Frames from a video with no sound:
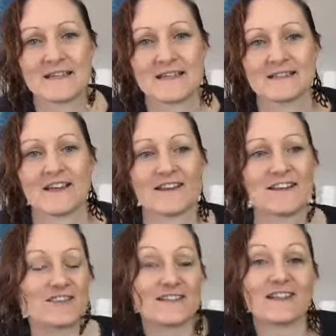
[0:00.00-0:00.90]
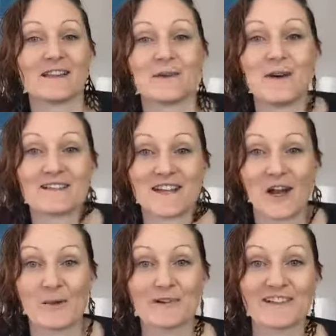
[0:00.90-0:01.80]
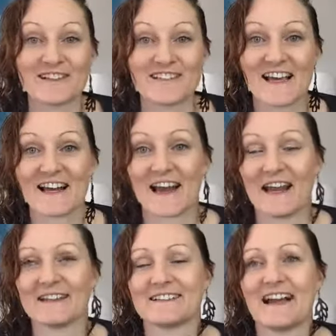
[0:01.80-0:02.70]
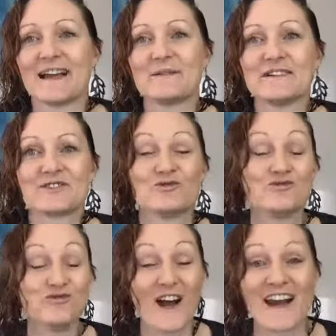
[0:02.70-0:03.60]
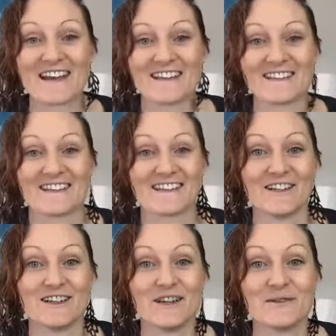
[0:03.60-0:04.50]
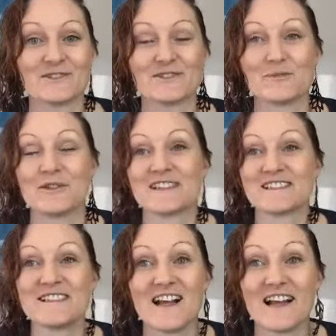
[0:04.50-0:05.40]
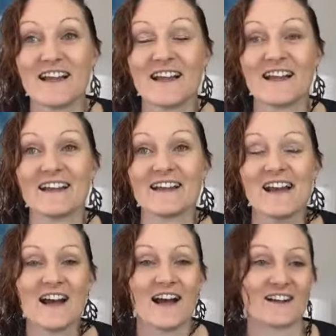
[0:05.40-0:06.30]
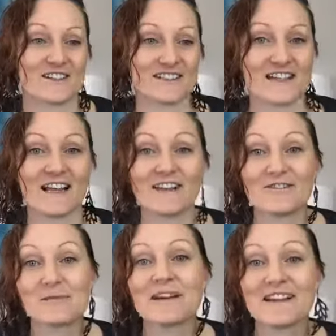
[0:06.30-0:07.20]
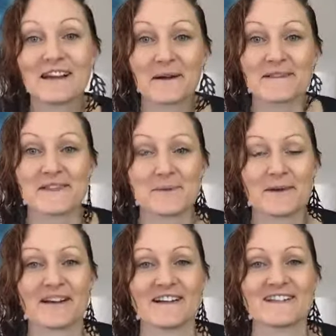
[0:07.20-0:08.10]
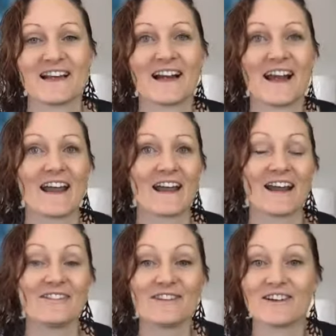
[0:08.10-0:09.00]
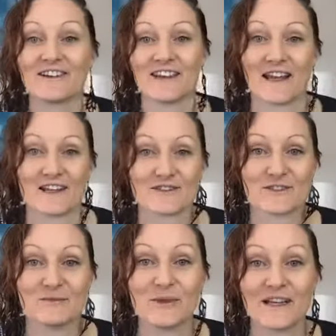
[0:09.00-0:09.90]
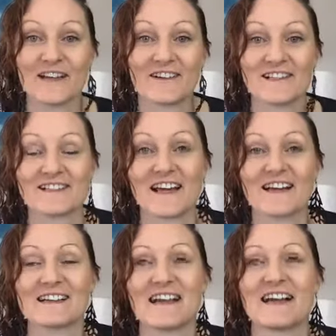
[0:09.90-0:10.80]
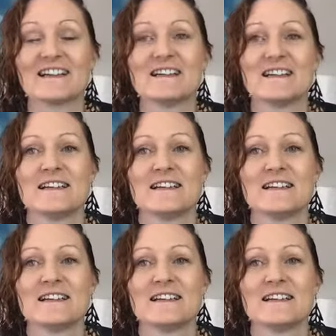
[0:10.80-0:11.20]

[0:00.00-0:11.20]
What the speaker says: So the interesting thing was, I opened on a Saturday and it was great. You know, it was super exciting. I got to tell everybody that I was open on a Saturday. I even got the occasional booking on a Saturday.